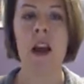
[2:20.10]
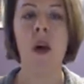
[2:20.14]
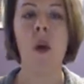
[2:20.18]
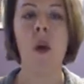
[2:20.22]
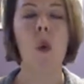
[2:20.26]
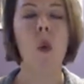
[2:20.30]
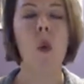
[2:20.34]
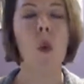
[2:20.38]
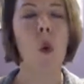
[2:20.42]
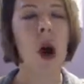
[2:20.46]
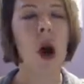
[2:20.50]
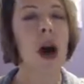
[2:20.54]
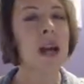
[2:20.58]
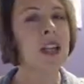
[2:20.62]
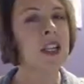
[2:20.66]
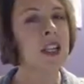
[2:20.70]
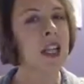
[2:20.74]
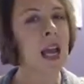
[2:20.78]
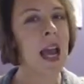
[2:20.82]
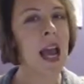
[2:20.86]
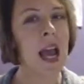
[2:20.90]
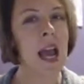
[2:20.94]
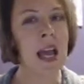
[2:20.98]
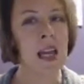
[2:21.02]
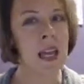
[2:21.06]
Watch
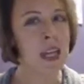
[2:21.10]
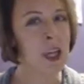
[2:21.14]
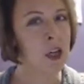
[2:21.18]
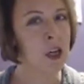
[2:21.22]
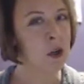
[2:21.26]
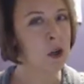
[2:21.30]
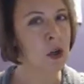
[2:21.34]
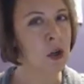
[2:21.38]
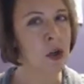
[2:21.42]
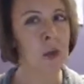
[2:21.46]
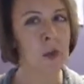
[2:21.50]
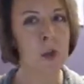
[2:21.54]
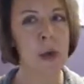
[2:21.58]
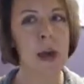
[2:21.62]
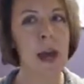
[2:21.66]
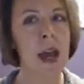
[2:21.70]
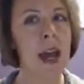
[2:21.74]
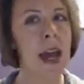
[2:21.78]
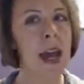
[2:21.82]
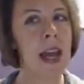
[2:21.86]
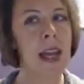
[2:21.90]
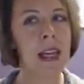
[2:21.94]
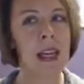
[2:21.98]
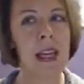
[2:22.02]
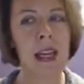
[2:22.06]
any group,
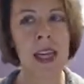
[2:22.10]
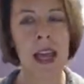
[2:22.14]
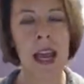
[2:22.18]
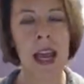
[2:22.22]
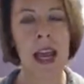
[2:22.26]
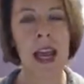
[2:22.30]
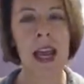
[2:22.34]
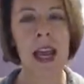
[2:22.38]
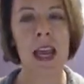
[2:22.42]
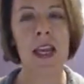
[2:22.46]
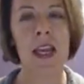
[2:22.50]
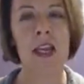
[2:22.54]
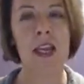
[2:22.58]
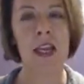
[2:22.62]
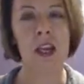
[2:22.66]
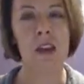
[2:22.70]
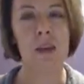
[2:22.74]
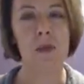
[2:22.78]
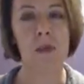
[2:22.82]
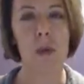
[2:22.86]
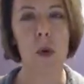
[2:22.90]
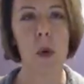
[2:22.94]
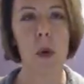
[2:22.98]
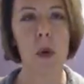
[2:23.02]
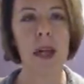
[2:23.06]
any age
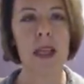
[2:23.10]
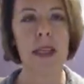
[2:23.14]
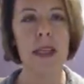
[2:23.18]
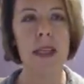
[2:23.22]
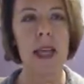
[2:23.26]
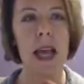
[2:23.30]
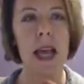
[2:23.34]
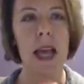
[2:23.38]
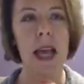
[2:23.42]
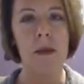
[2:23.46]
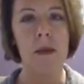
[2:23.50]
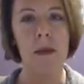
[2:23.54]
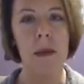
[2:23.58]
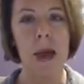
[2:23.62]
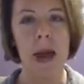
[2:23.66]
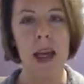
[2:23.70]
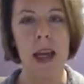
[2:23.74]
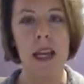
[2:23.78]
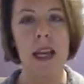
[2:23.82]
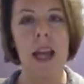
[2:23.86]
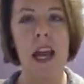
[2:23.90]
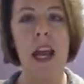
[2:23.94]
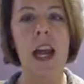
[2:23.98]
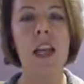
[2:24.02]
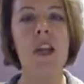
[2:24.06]
of boys and
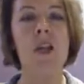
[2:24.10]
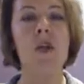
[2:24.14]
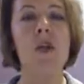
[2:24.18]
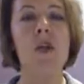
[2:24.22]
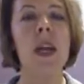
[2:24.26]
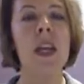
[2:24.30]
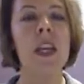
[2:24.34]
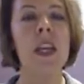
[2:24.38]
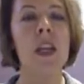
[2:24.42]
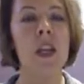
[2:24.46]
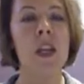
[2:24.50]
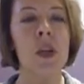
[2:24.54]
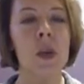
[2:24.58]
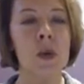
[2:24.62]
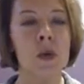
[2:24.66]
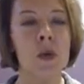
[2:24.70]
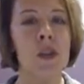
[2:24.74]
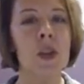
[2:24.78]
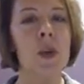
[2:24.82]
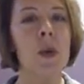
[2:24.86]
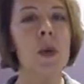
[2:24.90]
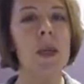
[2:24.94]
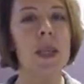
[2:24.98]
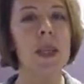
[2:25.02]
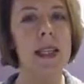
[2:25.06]
men, and you can
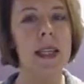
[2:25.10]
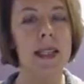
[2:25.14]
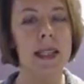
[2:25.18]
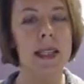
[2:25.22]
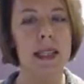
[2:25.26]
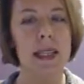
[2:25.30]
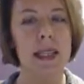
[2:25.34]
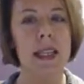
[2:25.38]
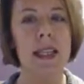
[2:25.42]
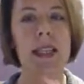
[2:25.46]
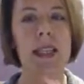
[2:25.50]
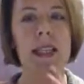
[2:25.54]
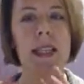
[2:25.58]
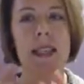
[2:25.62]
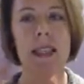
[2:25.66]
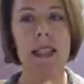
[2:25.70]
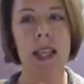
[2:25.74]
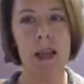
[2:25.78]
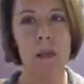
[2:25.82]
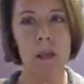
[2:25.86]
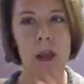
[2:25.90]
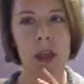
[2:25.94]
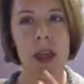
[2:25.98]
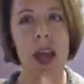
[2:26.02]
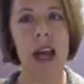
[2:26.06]
usually see
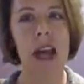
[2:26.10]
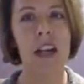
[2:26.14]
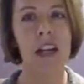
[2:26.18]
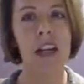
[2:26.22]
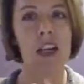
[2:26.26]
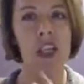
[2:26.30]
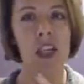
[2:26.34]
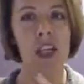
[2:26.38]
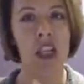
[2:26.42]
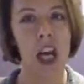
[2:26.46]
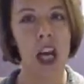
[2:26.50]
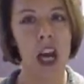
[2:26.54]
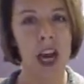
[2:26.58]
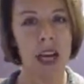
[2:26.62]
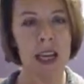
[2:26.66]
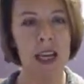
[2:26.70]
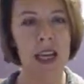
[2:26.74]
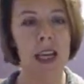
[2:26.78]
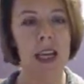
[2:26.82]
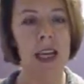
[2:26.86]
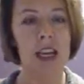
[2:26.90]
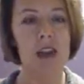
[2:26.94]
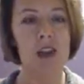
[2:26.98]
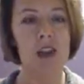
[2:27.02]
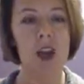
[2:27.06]
some of that
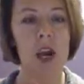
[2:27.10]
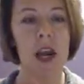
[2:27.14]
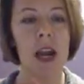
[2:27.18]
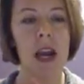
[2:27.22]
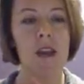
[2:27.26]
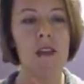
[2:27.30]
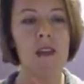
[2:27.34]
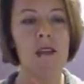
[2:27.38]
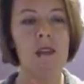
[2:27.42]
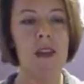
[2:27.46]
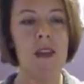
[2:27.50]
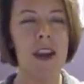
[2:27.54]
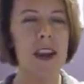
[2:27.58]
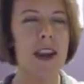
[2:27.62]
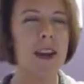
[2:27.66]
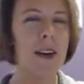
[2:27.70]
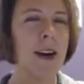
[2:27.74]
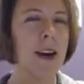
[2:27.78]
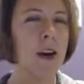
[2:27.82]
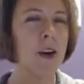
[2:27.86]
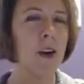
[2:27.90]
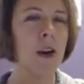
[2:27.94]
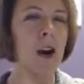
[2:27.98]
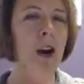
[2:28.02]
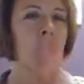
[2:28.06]
jockeying, trying to figure
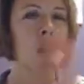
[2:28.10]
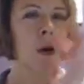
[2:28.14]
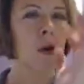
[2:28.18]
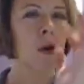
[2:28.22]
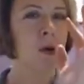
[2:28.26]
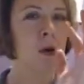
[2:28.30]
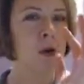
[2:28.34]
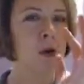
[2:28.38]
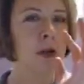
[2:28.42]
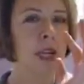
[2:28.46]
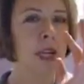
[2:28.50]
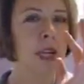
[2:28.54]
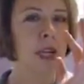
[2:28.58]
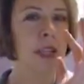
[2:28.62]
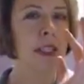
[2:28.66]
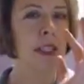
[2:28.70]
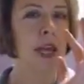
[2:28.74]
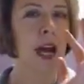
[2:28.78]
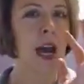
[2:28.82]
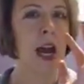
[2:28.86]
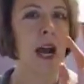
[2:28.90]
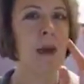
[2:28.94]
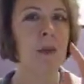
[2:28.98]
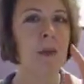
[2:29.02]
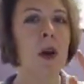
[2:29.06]
out who's on
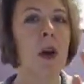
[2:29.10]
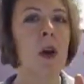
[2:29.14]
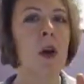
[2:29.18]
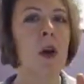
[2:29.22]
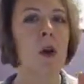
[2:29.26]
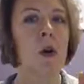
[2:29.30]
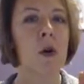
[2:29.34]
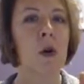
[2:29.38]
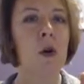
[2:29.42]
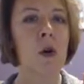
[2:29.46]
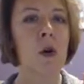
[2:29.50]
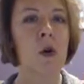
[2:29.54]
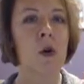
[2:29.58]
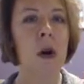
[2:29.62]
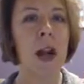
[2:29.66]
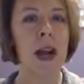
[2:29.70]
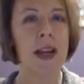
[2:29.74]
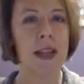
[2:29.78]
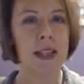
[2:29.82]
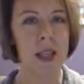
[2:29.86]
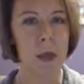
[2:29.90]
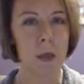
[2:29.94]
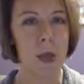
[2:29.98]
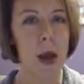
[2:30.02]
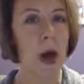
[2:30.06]
top, who
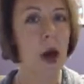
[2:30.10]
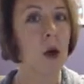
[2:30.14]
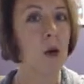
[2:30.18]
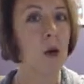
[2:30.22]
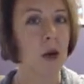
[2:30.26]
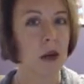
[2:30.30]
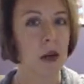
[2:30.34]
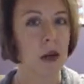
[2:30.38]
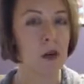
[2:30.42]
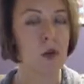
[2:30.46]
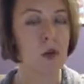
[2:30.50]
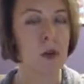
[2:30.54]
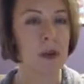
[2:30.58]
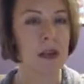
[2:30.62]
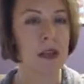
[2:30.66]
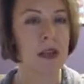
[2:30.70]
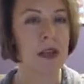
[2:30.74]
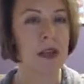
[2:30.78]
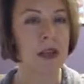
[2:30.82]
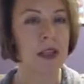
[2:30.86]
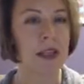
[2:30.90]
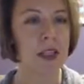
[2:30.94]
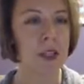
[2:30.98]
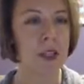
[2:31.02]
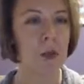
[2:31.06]
has the power within
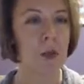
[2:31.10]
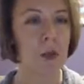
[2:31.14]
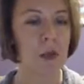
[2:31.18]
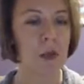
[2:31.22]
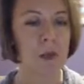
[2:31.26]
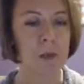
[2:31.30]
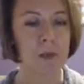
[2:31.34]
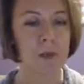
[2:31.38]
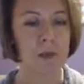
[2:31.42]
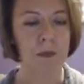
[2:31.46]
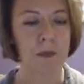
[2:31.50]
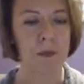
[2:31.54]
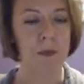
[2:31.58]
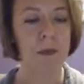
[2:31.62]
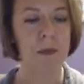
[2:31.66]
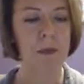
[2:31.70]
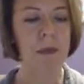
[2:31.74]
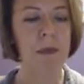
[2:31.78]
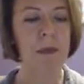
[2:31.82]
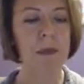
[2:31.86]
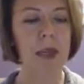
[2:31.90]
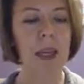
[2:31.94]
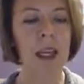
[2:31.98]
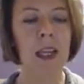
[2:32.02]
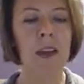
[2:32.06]
this group.
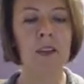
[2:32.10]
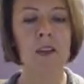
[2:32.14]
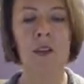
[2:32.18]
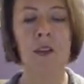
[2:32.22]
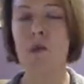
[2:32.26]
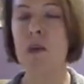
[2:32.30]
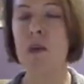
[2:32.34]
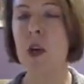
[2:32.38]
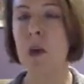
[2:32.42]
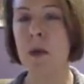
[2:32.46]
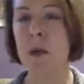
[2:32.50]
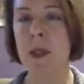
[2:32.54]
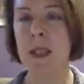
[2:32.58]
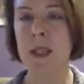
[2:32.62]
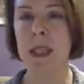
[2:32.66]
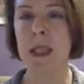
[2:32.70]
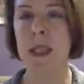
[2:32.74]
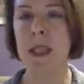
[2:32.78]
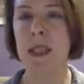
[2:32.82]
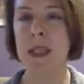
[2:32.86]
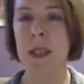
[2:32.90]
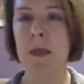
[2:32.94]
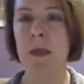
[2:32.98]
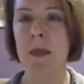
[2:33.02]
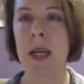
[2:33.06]
If you don't see
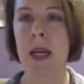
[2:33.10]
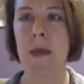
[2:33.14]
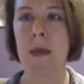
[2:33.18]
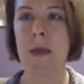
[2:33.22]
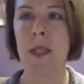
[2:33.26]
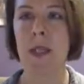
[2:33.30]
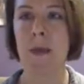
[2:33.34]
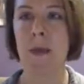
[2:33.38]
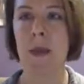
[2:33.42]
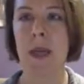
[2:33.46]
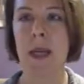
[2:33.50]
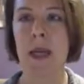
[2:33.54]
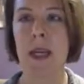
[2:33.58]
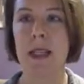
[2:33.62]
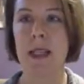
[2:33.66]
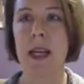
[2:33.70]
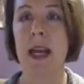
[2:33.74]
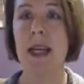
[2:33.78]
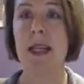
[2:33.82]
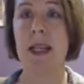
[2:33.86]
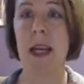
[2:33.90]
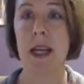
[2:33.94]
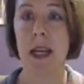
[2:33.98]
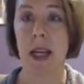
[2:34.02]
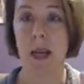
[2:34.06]
it, sometimes it's because
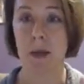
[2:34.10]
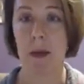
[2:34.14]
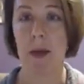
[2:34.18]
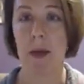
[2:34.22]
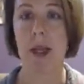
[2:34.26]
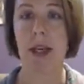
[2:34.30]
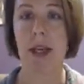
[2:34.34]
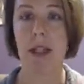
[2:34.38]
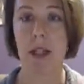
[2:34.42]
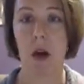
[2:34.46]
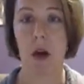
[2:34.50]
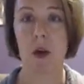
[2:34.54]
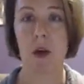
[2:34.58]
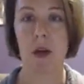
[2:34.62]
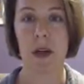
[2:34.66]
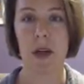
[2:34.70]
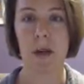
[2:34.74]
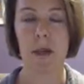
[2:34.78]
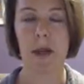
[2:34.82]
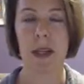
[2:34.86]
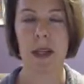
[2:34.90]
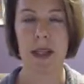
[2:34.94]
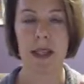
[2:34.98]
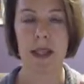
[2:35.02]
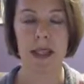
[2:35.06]
that dynamic has already
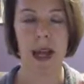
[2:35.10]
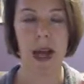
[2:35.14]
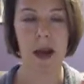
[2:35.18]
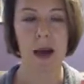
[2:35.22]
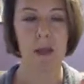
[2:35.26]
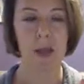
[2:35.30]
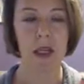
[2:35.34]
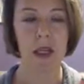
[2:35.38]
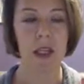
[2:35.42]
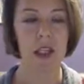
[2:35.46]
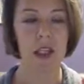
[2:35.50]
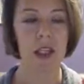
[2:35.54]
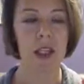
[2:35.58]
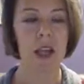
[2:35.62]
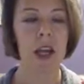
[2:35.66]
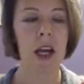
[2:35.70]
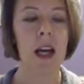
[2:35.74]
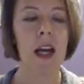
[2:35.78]
been established.